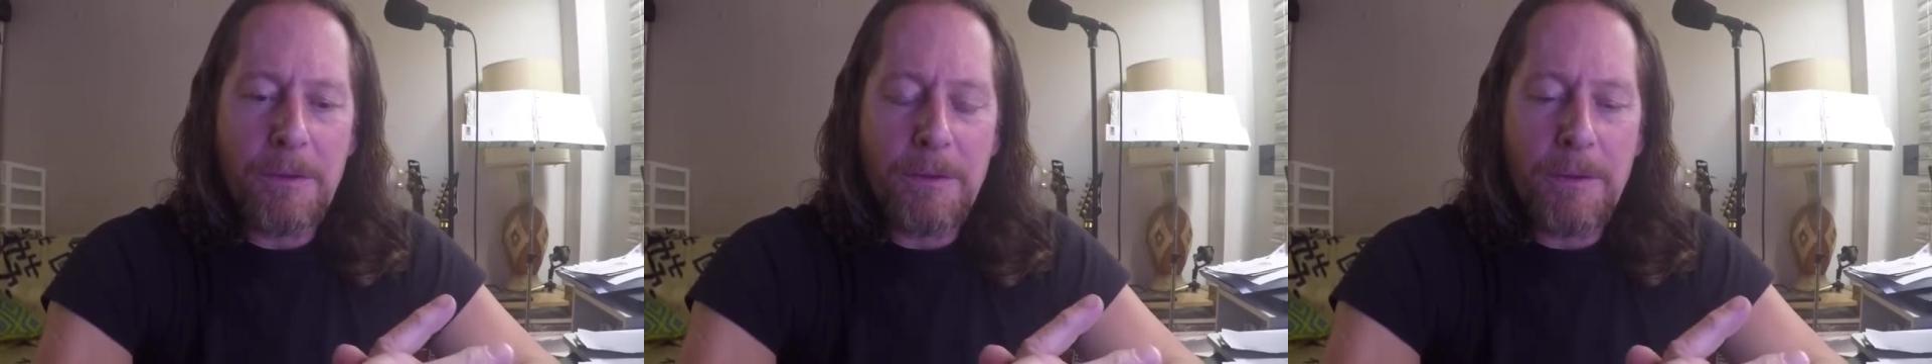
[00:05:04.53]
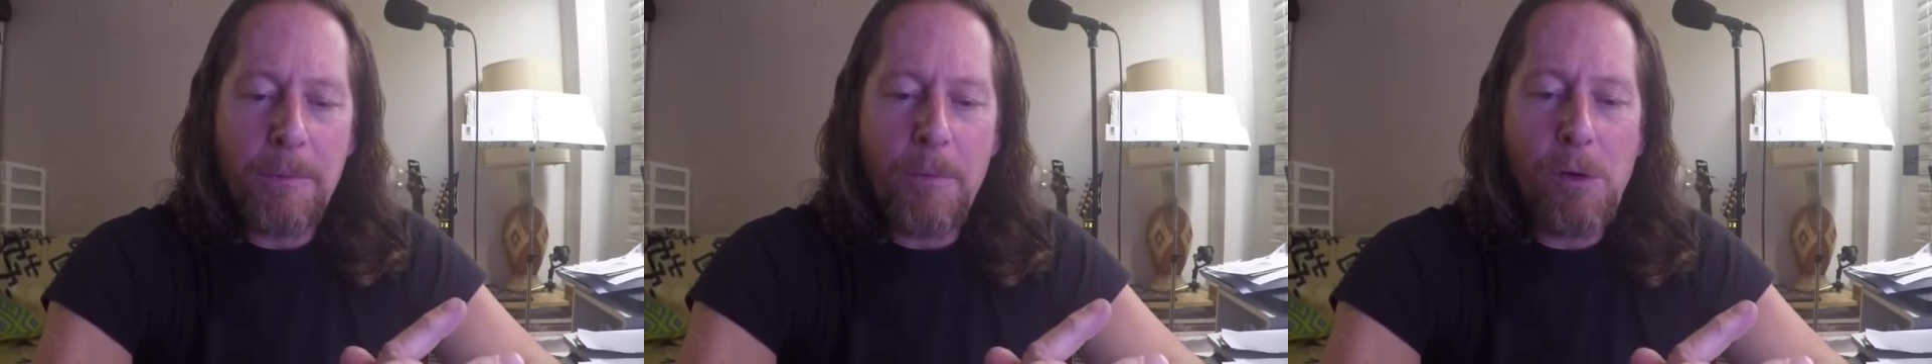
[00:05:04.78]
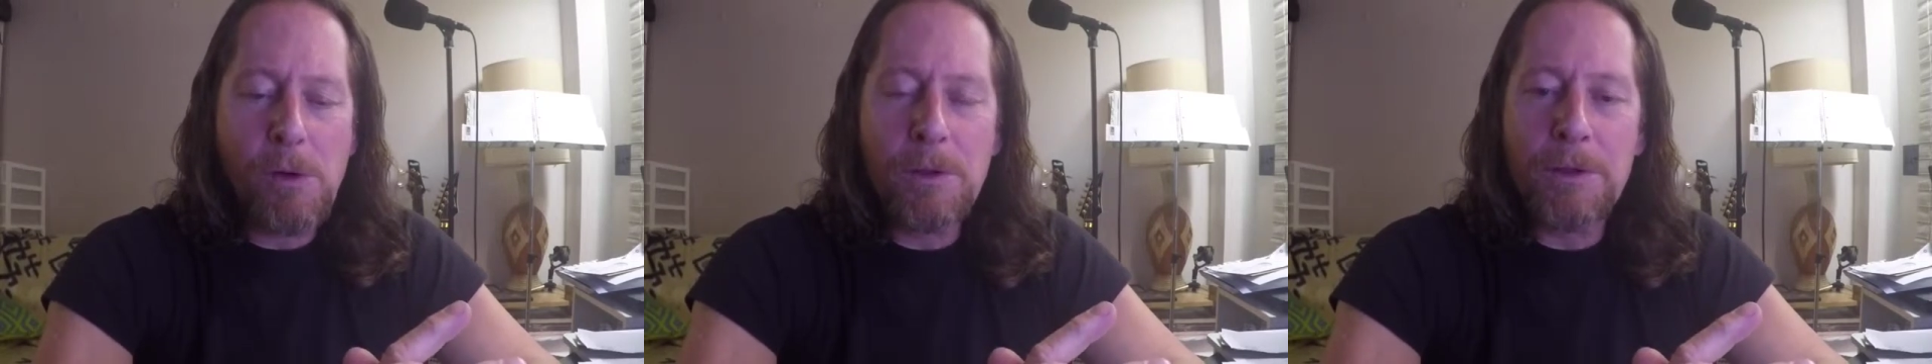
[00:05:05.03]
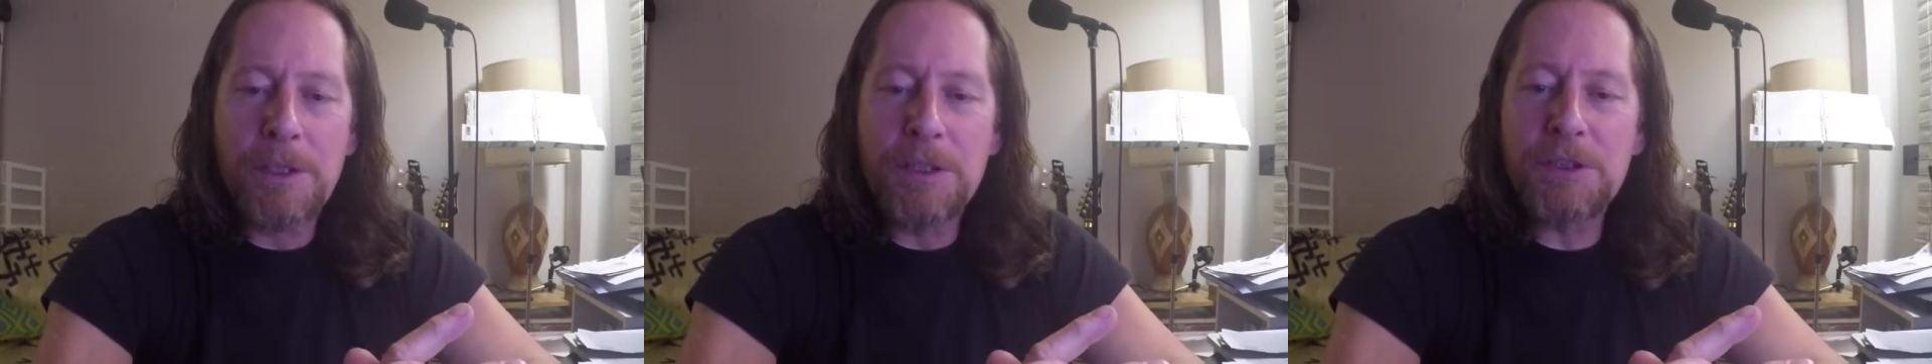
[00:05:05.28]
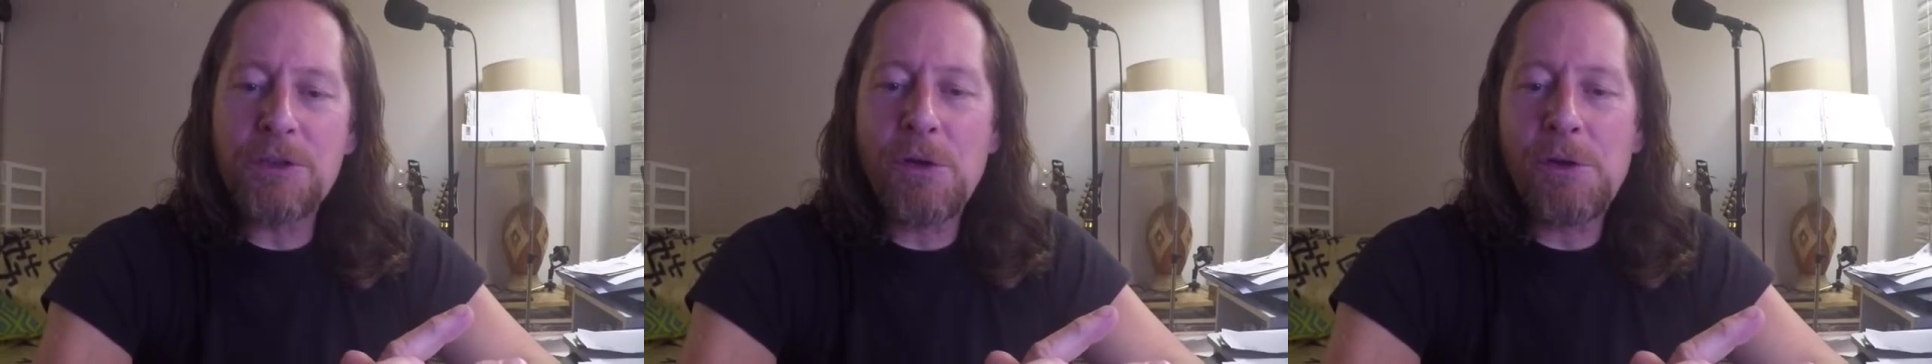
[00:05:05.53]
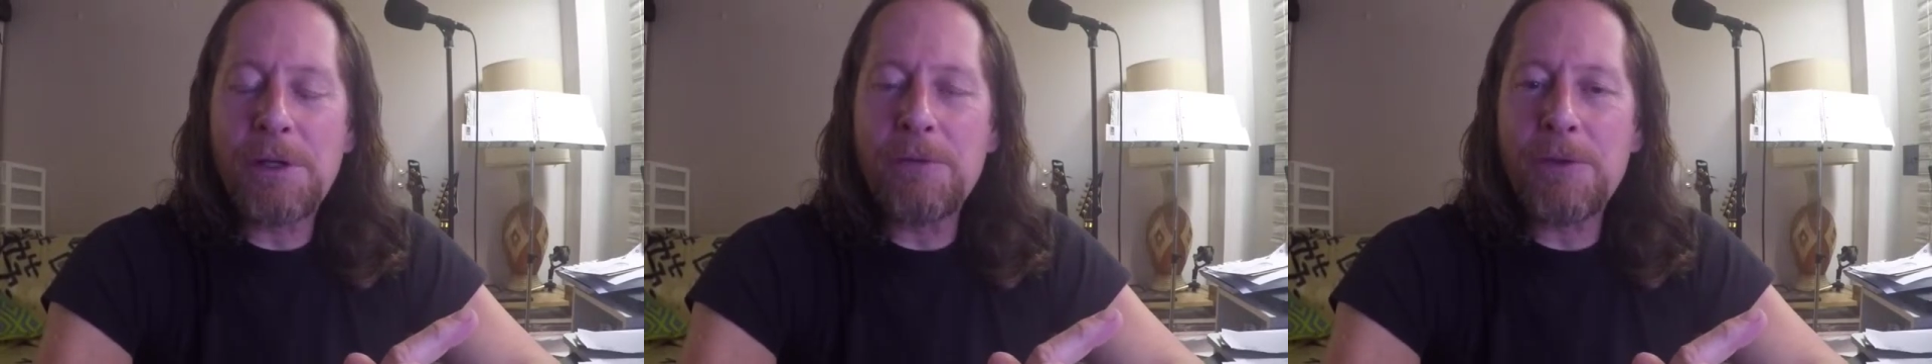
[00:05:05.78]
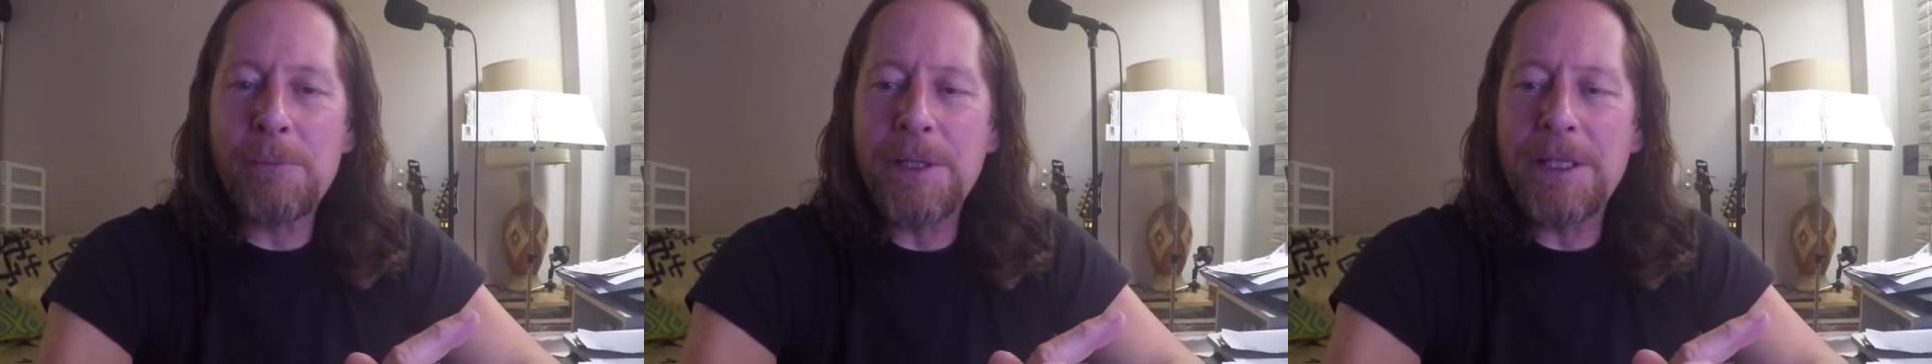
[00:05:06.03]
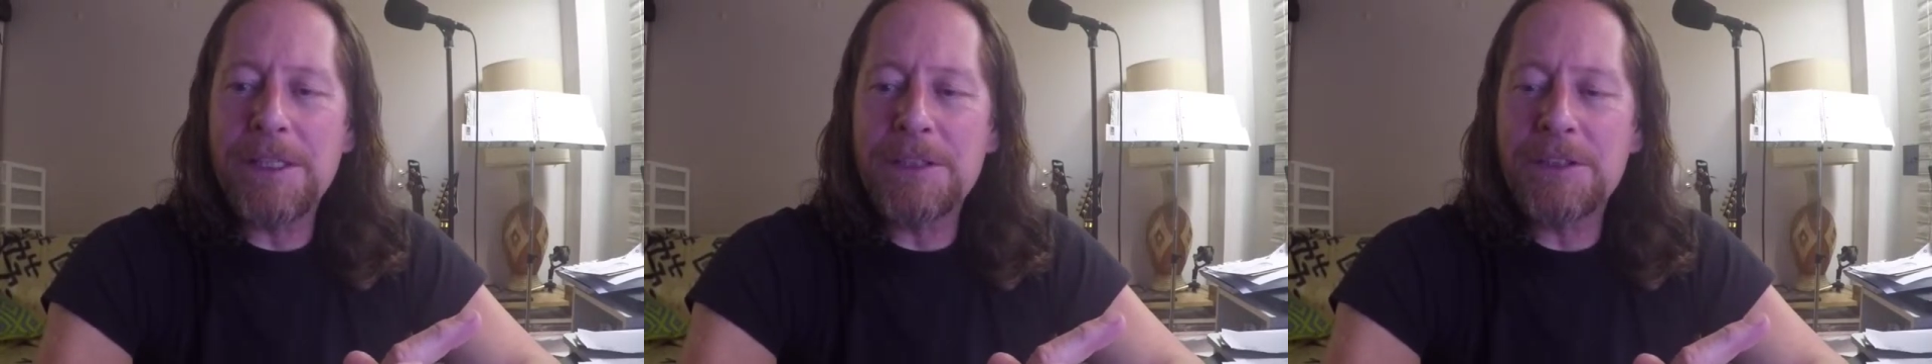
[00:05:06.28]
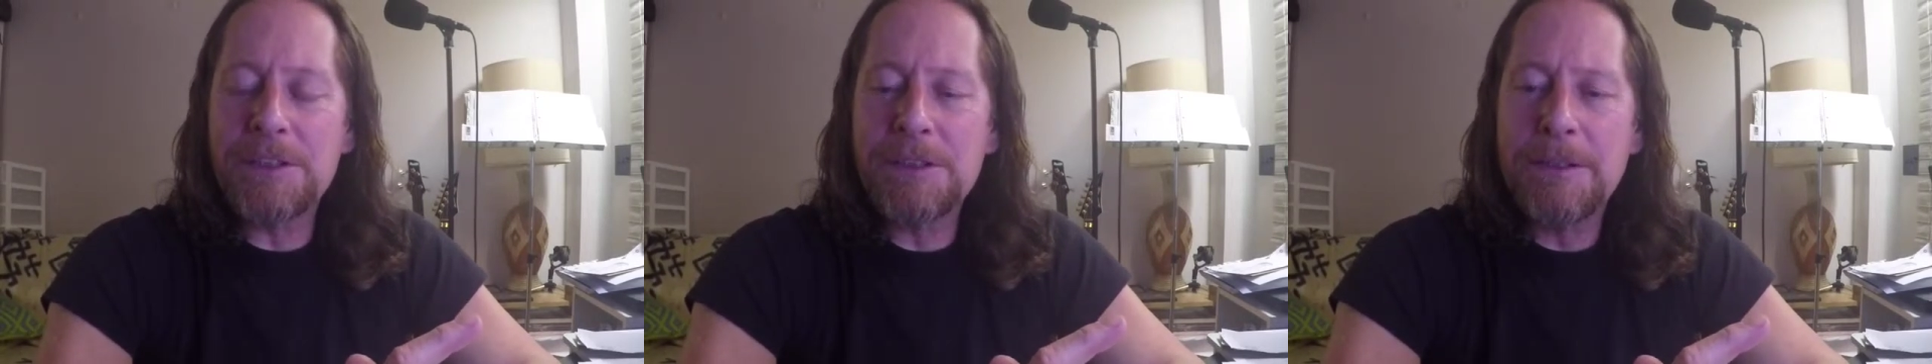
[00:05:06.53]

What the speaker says: the moral of the story for me is,